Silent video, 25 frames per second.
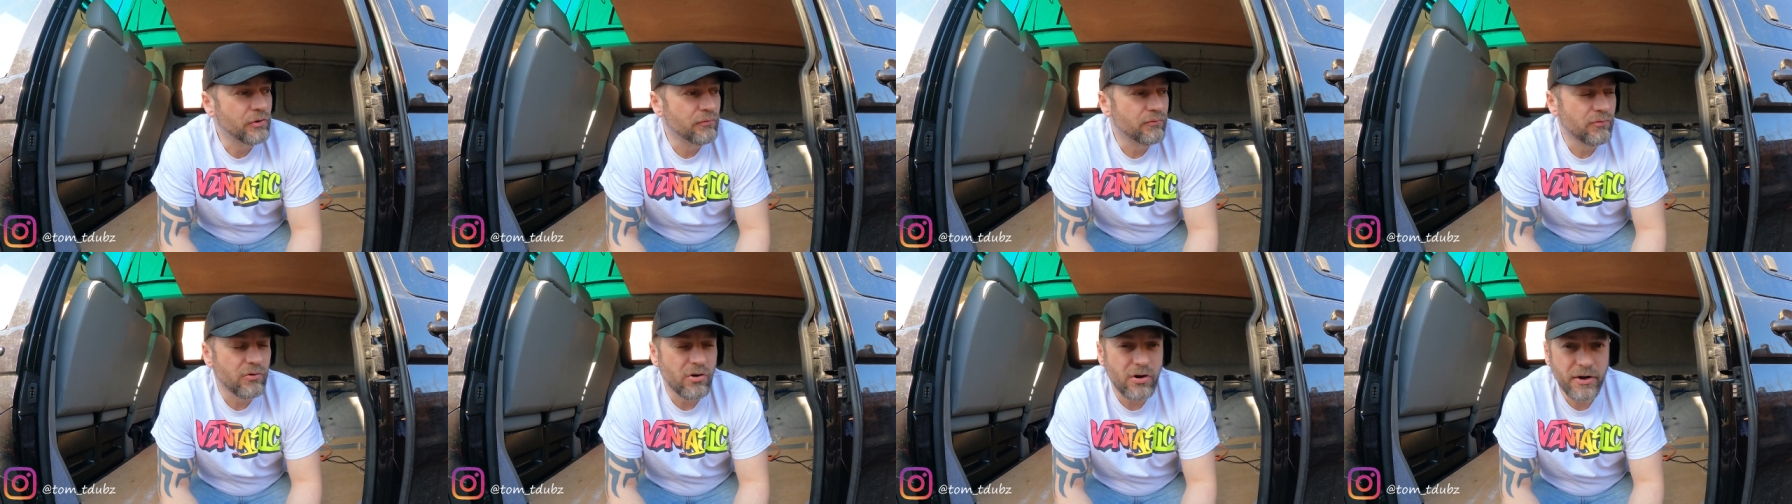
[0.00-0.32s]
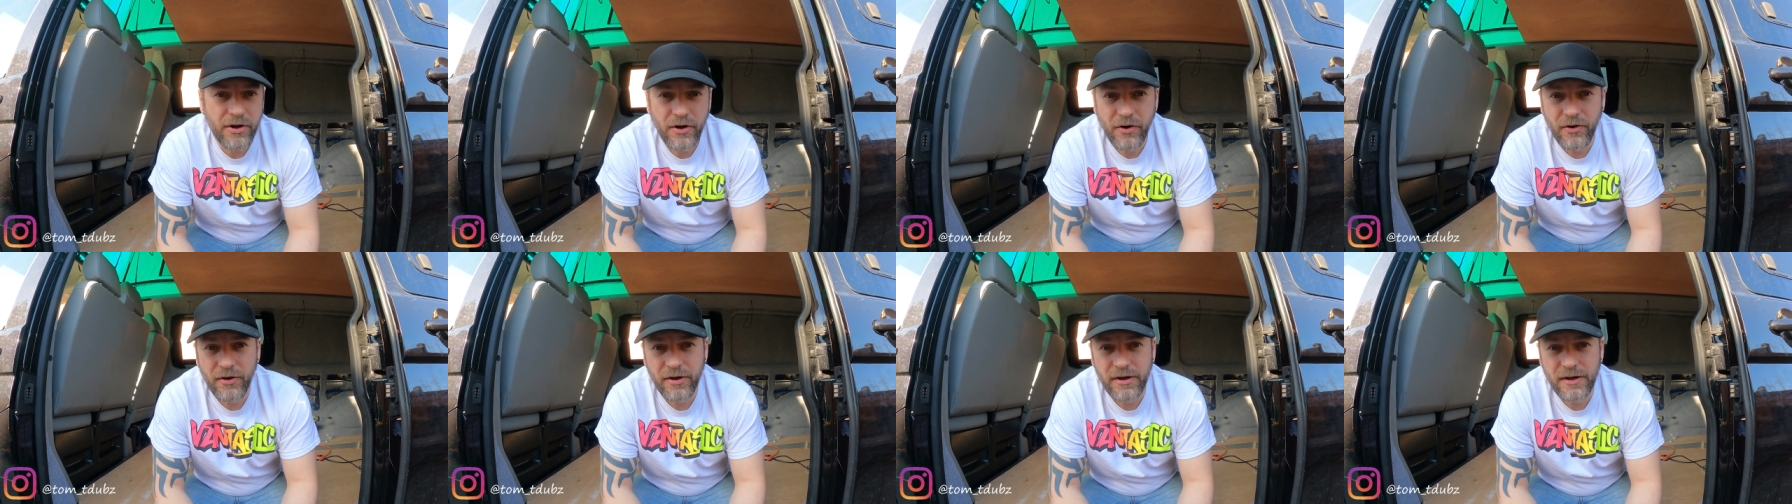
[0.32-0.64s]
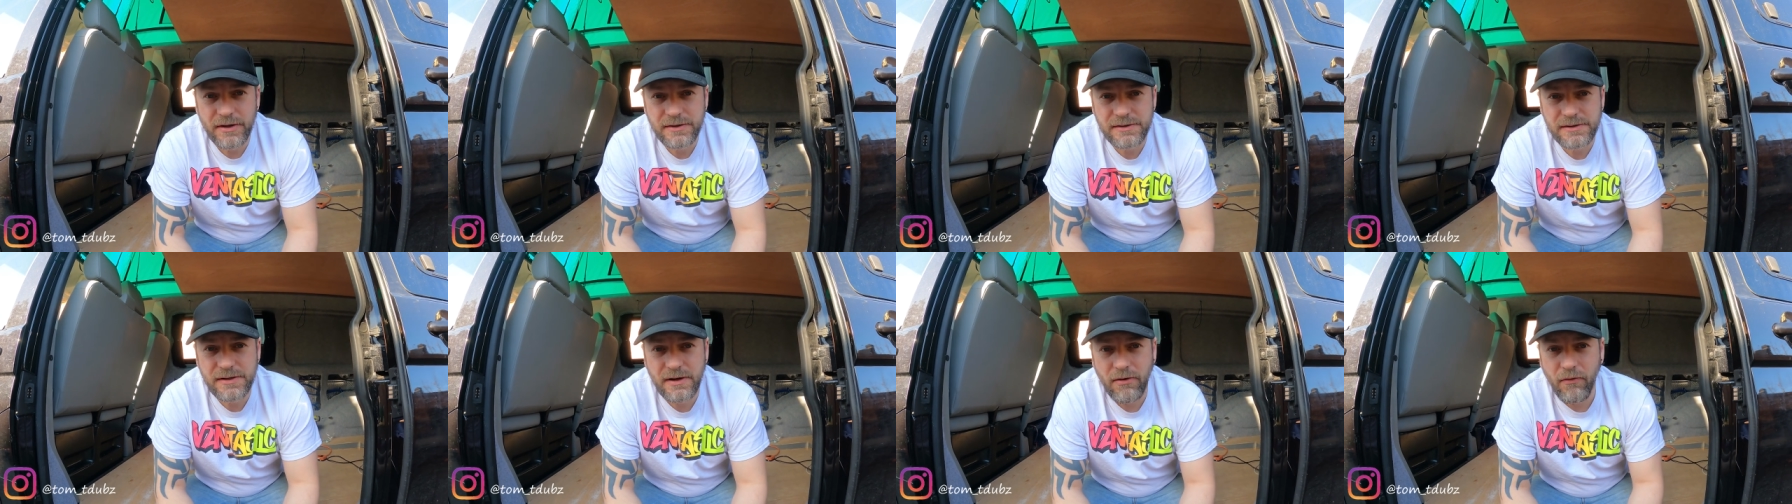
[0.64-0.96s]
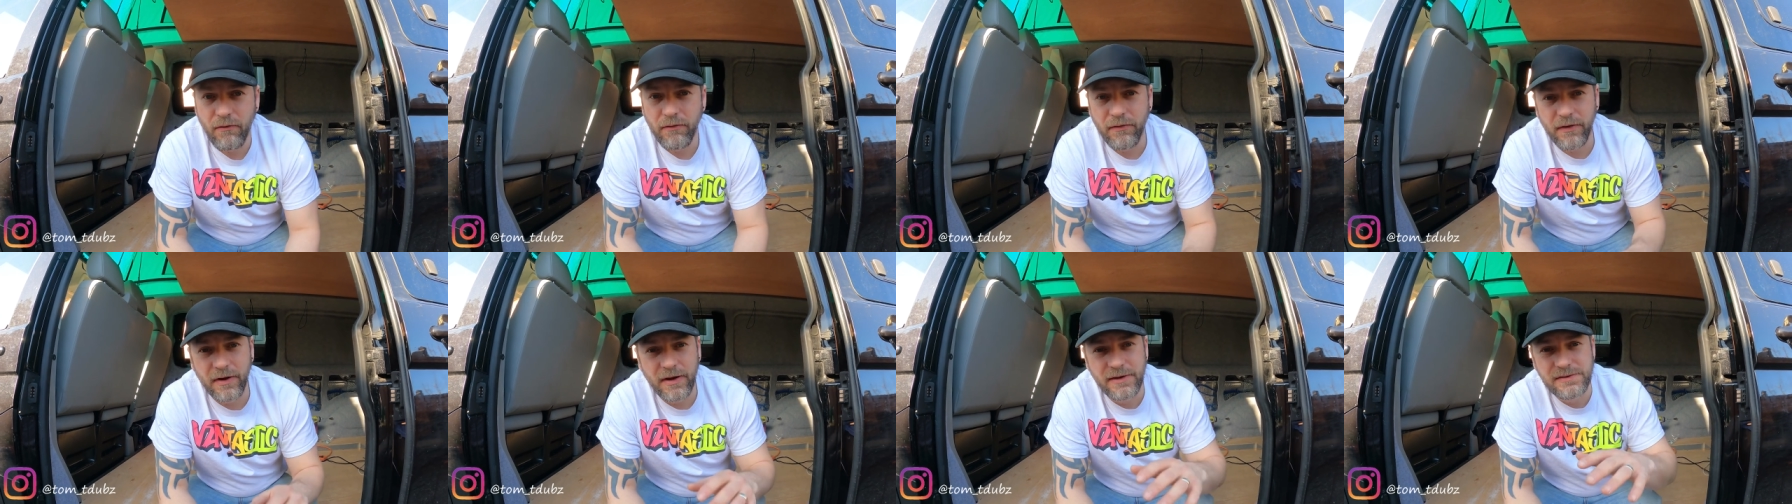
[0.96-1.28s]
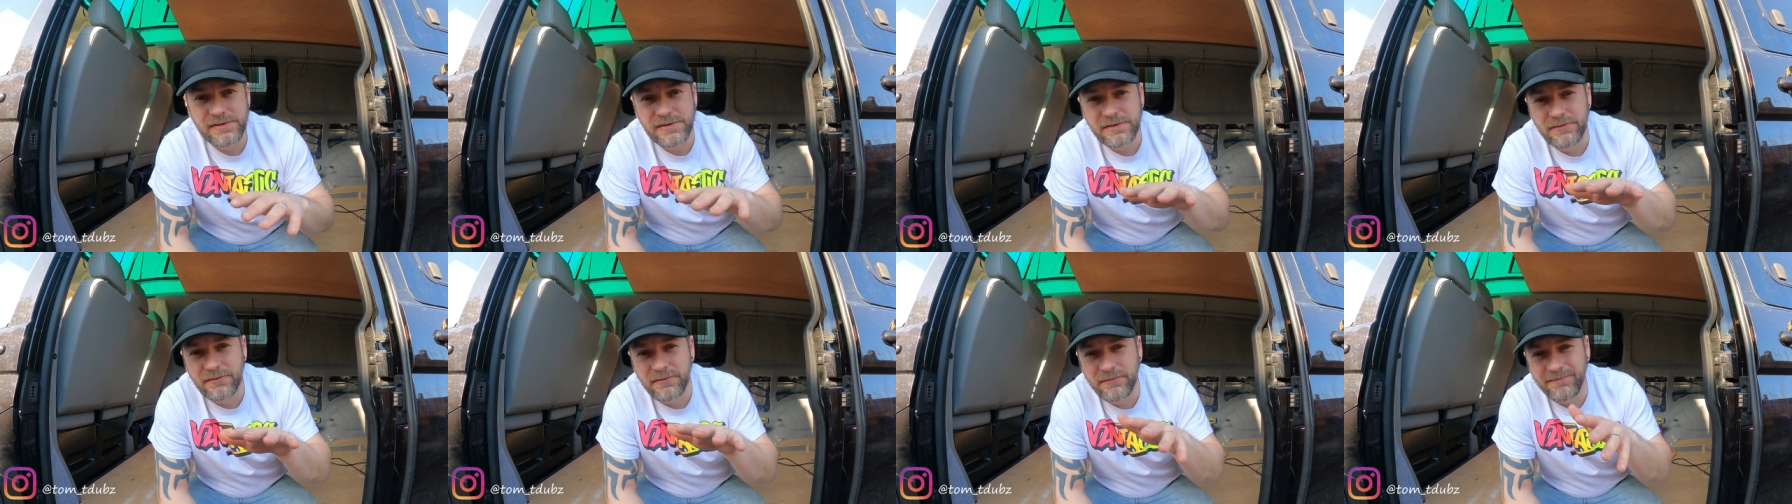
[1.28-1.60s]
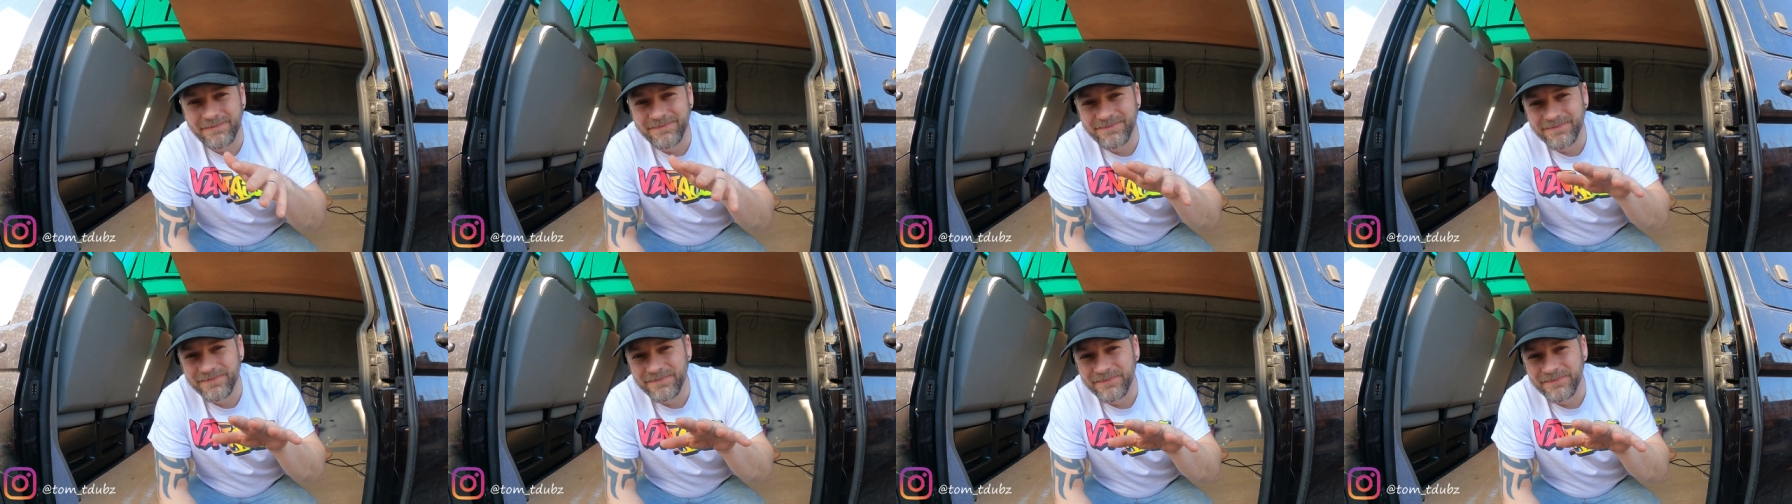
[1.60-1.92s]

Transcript: The ride height itself isn't